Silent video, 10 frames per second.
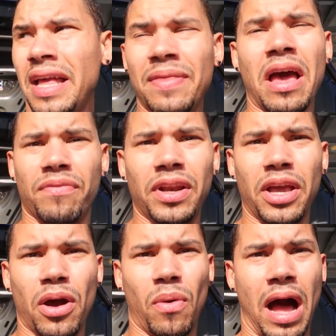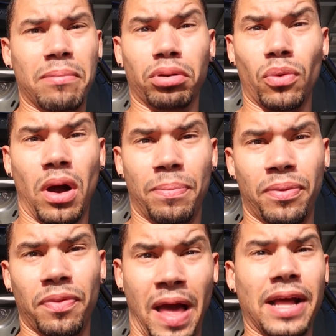then in that video, I blew up
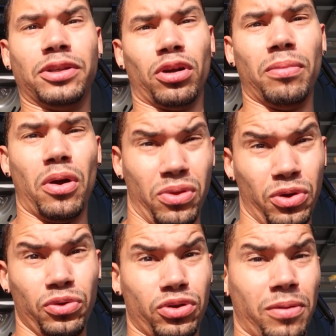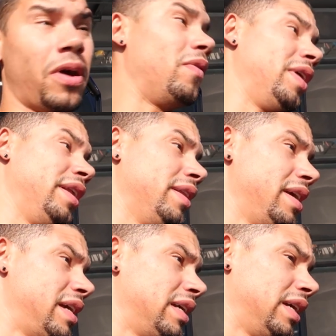that turbo, the new turbo, and then
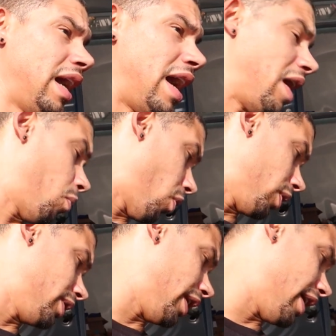uh, warrantied